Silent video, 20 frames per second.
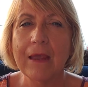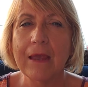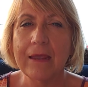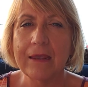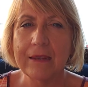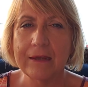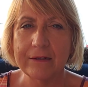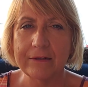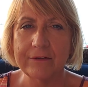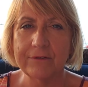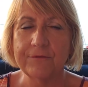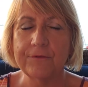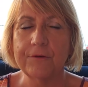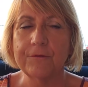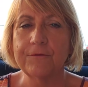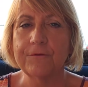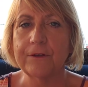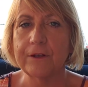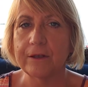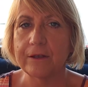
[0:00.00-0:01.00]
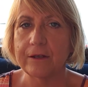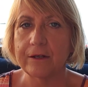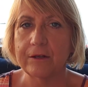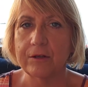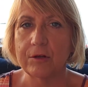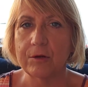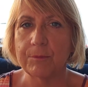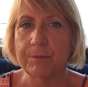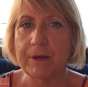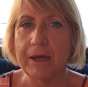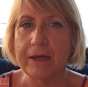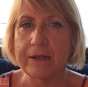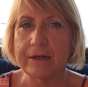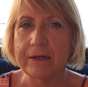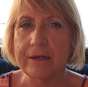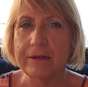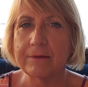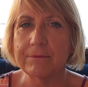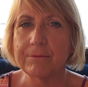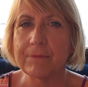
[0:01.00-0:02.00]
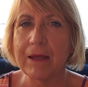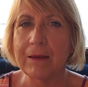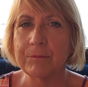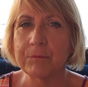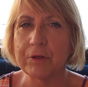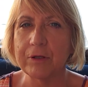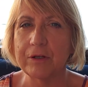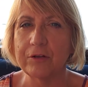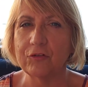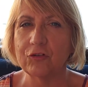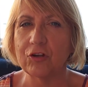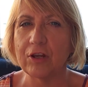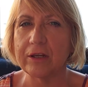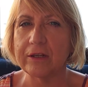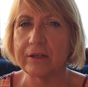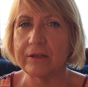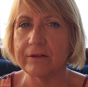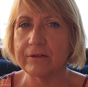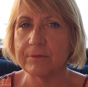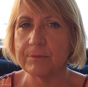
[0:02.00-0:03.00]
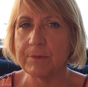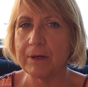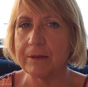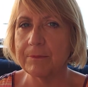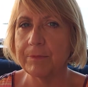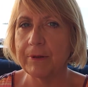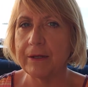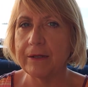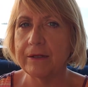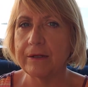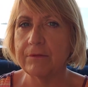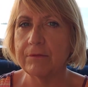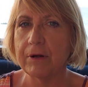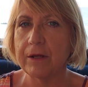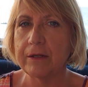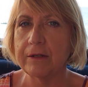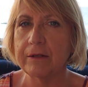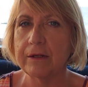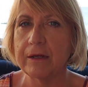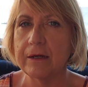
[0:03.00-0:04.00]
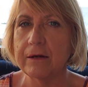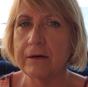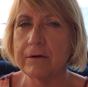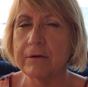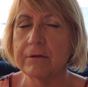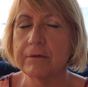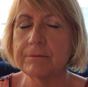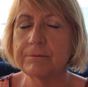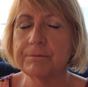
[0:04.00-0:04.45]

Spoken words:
And if you feel it in your body. I'm going to check into my body right now.